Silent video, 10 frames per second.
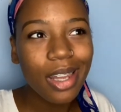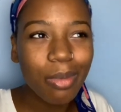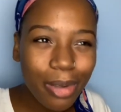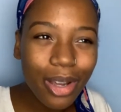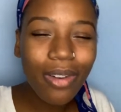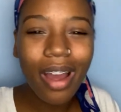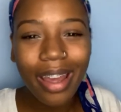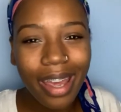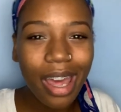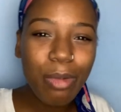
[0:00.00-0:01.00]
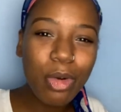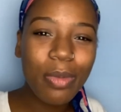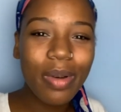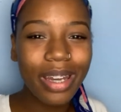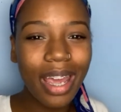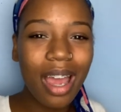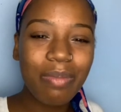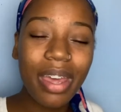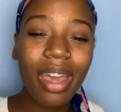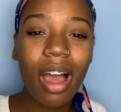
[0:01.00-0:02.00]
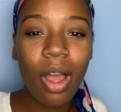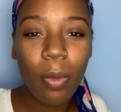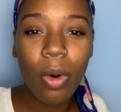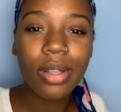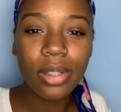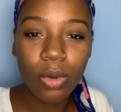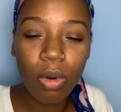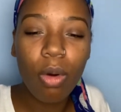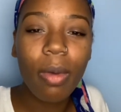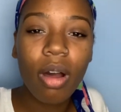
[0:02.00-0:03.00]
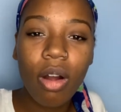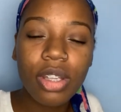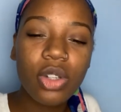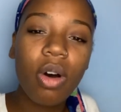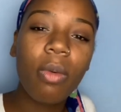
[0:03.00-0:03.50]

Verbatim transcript: the bigger I get, more money I make, I want to grow my arsenal.